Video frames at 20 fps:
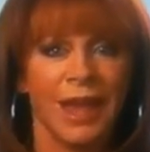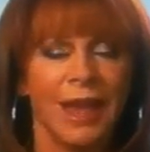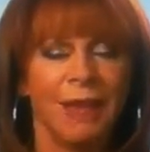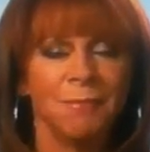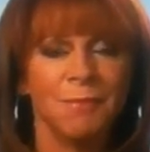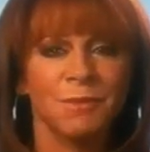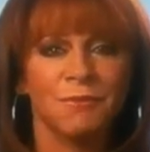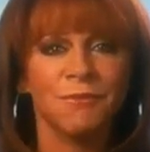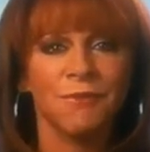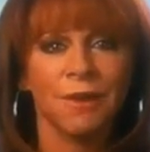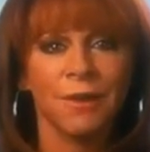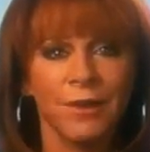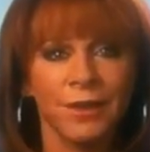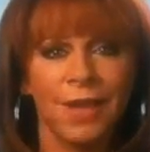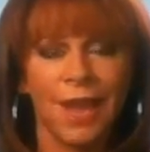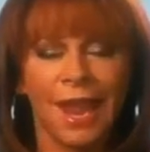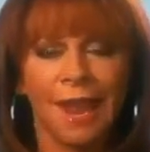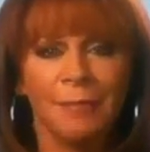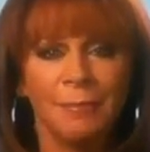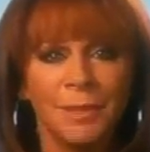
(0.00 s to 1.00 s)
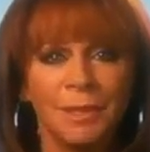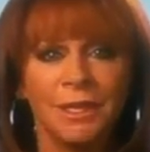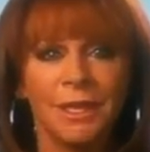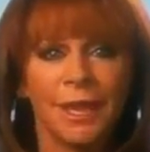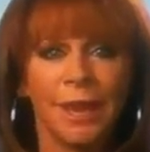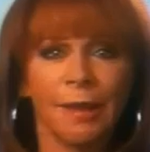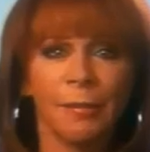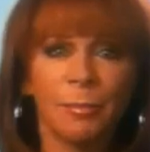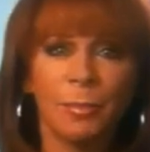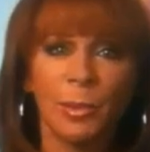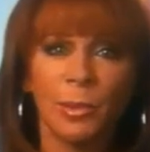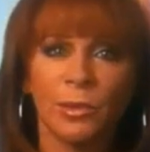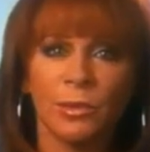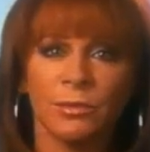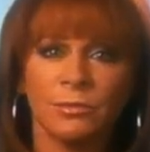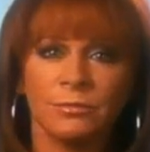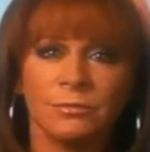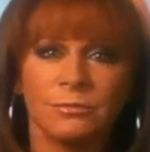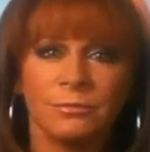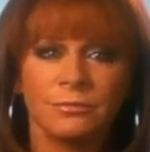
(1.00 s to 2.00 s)
I'm a very happy camper.
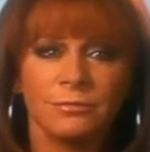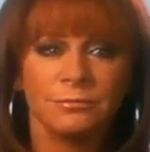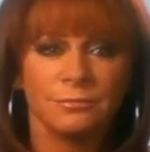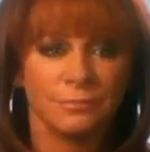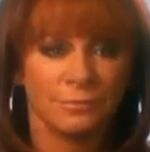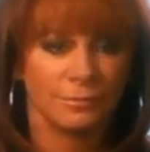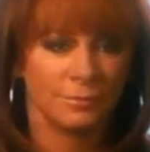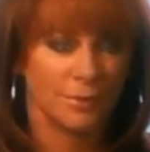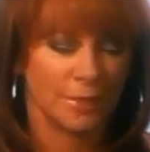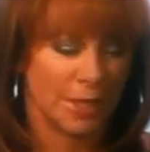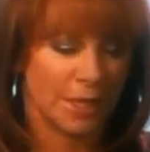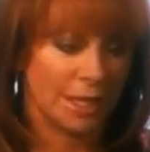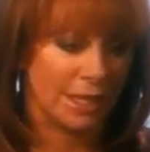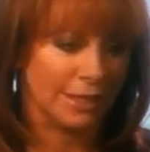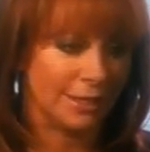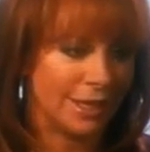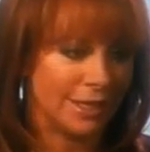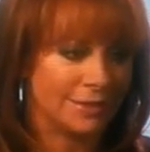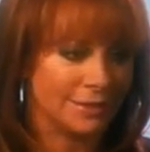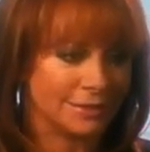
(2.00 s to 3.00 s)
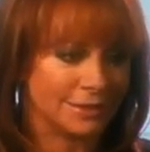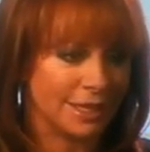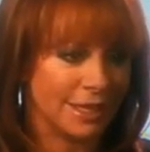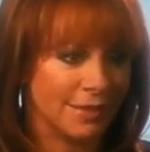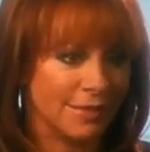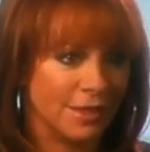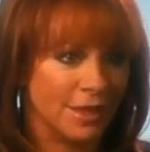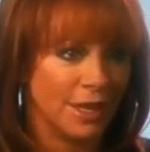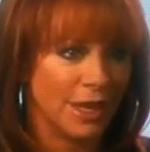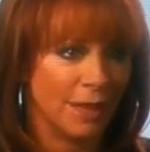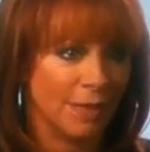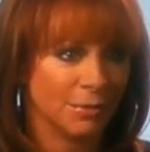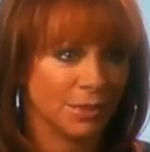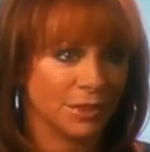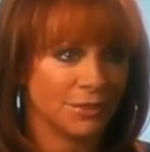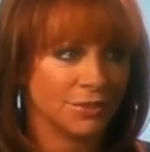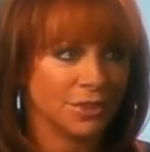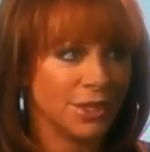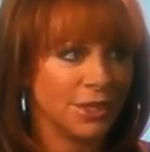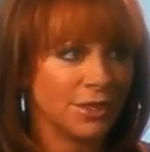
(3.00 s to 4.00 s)
I can't say that I'm
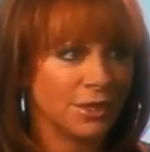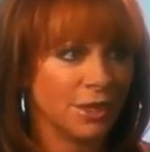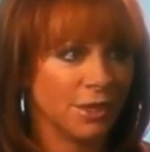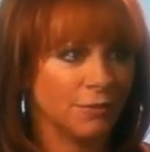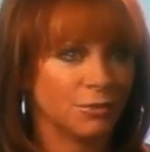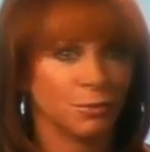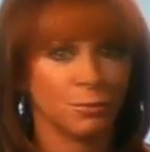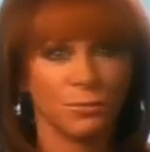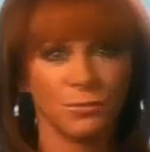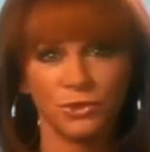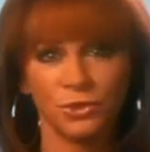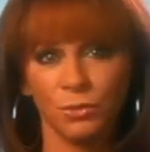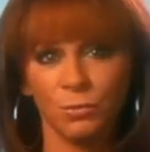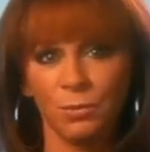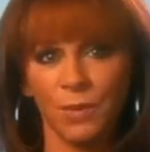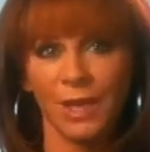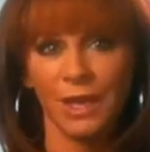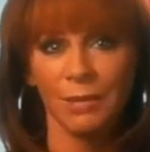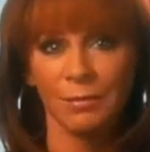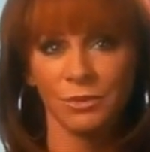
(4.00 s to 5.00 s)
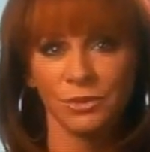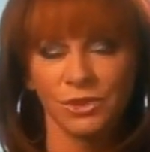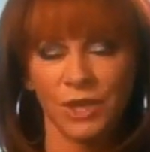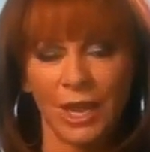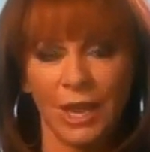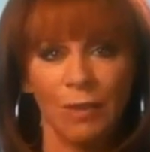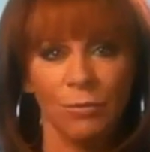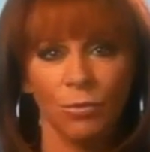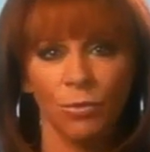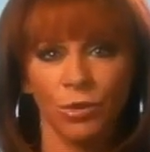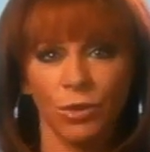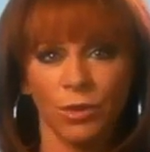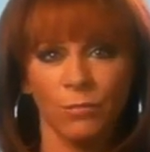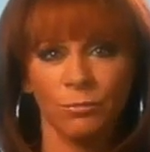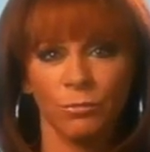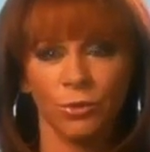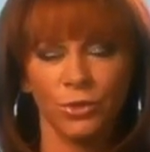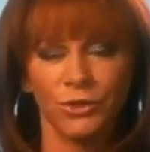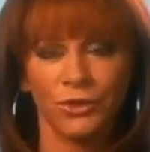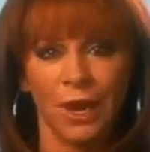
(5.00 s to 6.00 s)
content enough to be able to say I want
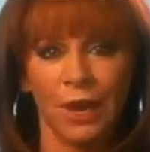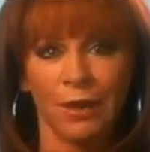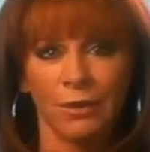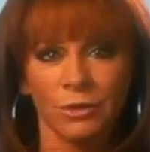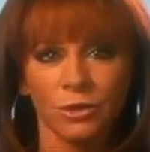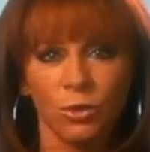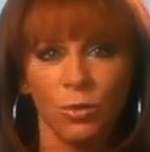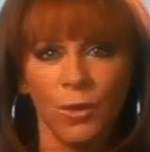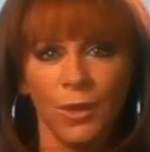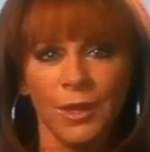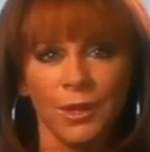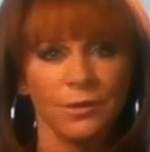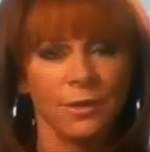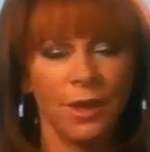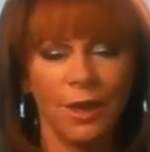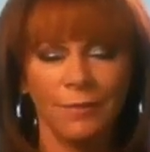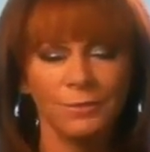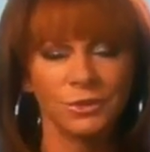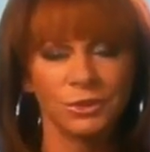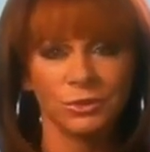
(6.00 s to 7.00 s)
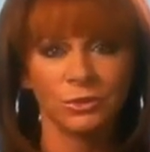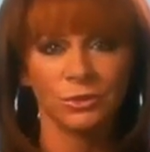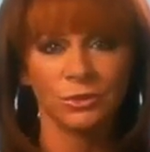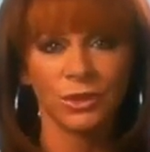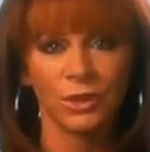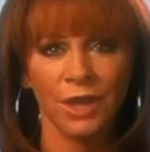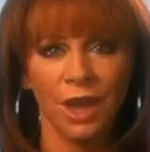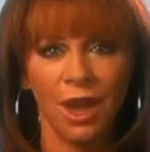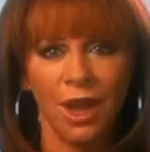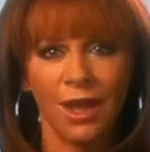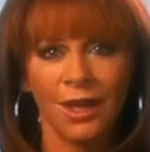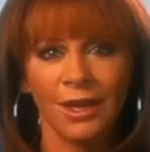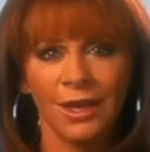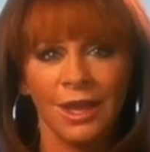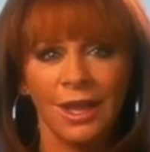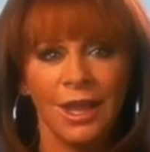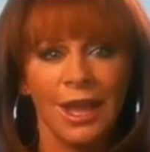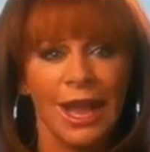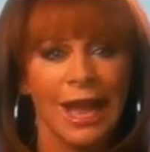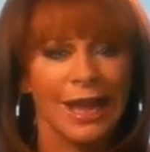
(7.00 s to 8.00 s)
to retire and quit. Absolutely not.
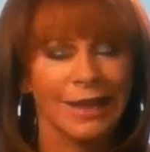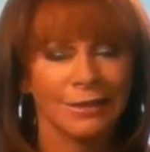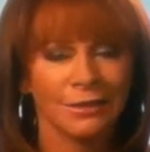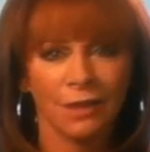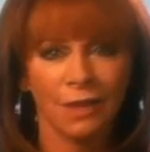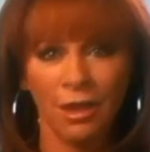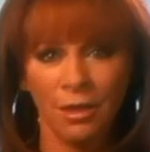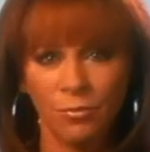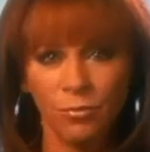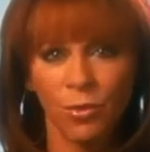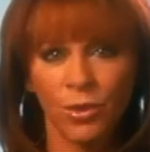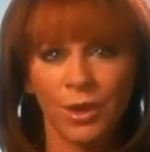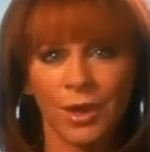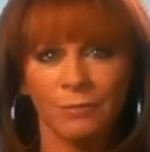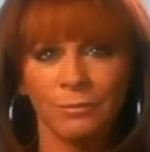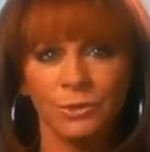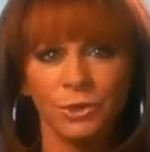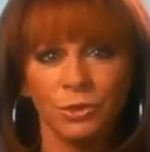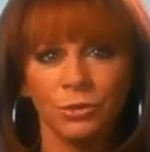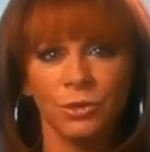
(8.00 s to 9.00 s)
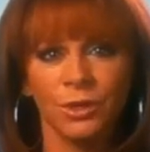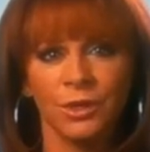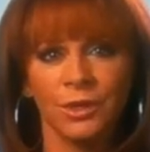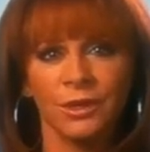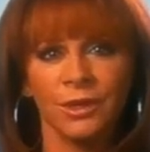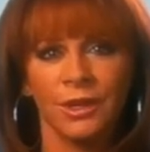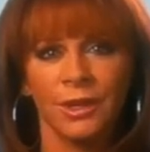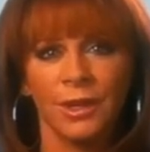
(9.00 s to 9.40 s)
I love what I'm doing.